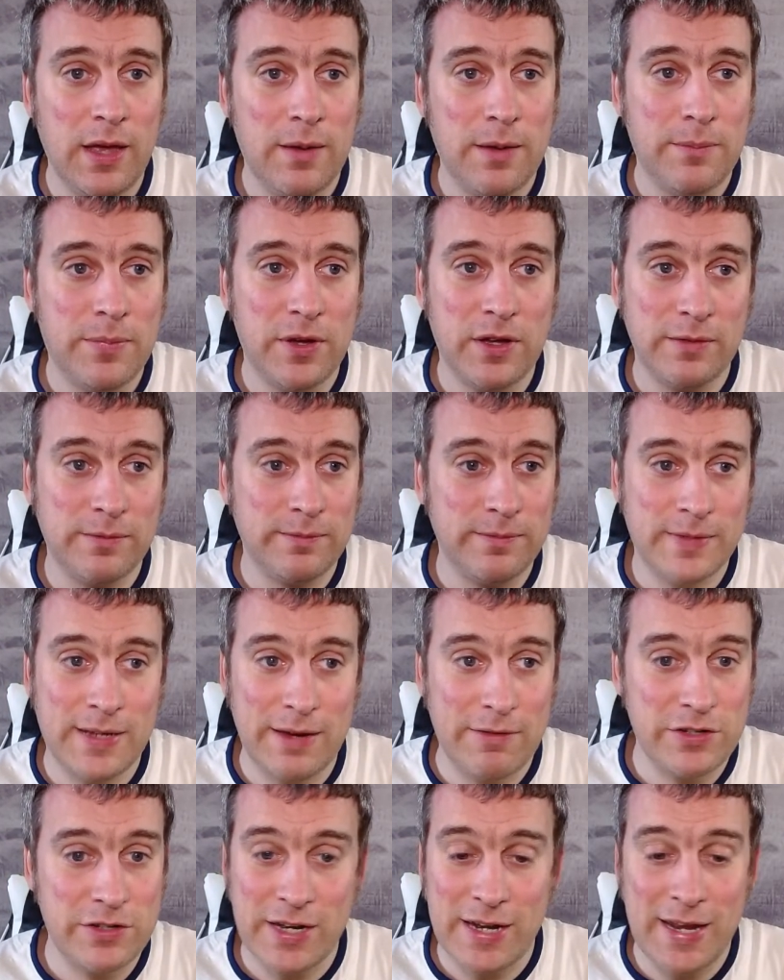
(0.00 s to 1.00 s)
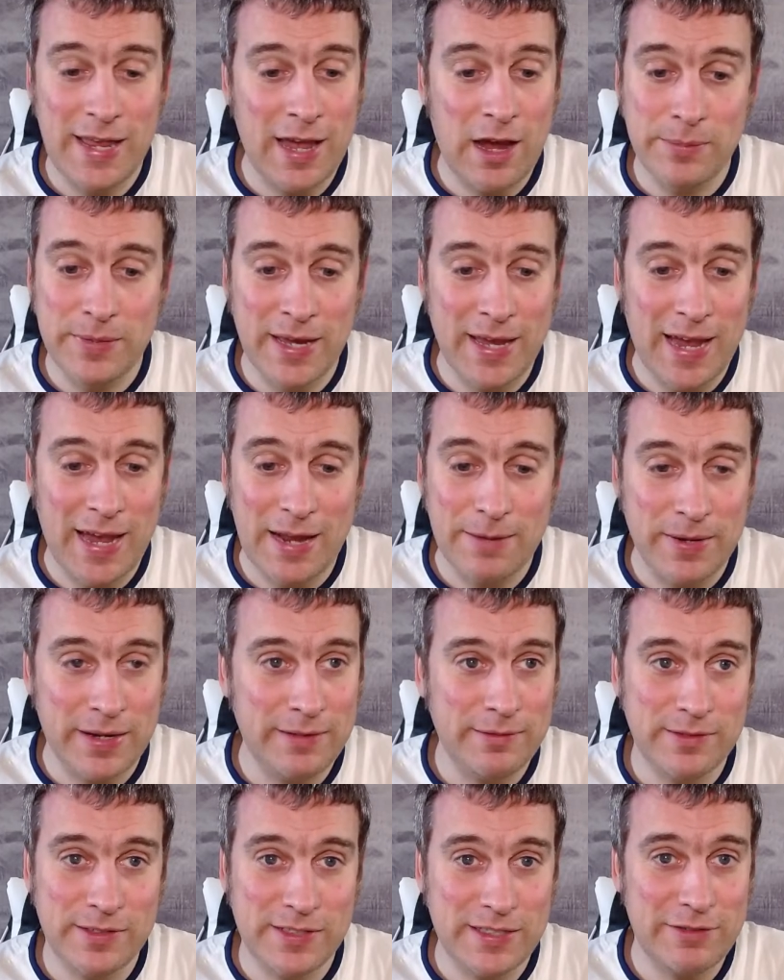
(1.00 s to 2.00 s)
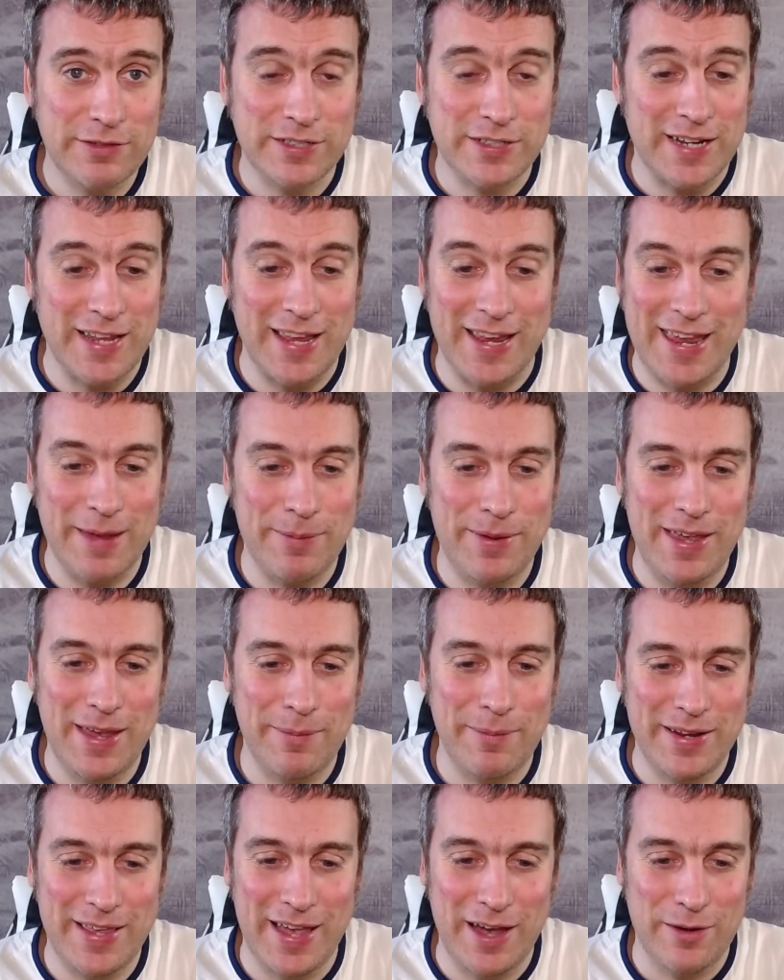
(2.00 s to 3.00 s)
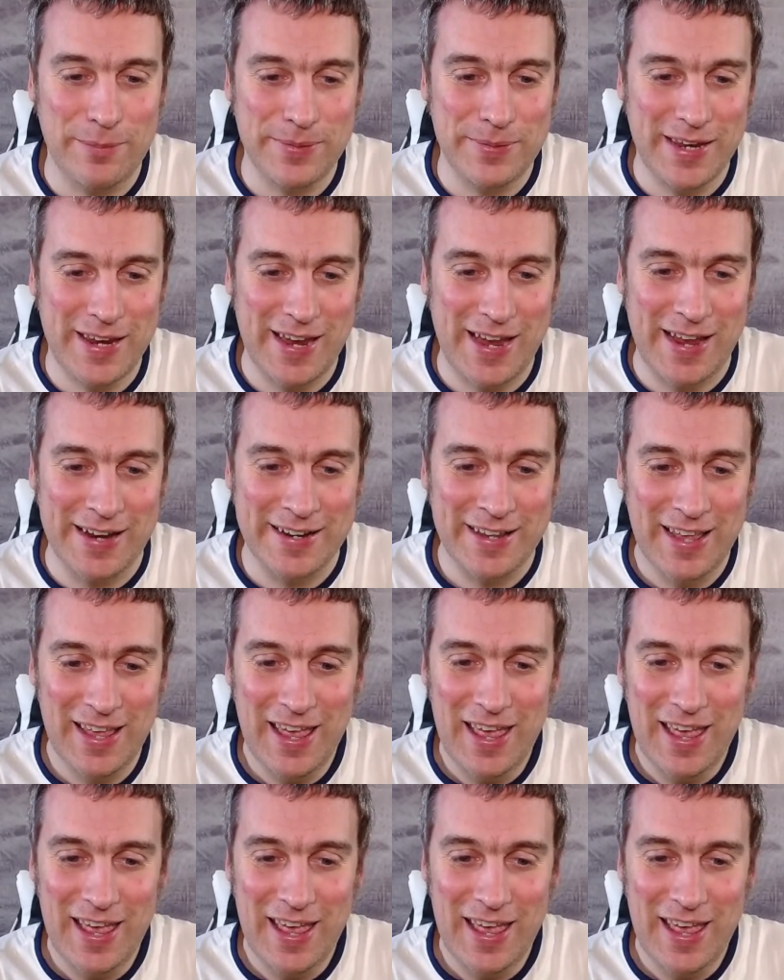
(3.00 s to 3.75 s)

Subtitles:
But give us any help you can, mate. Seriously, give me any help you can.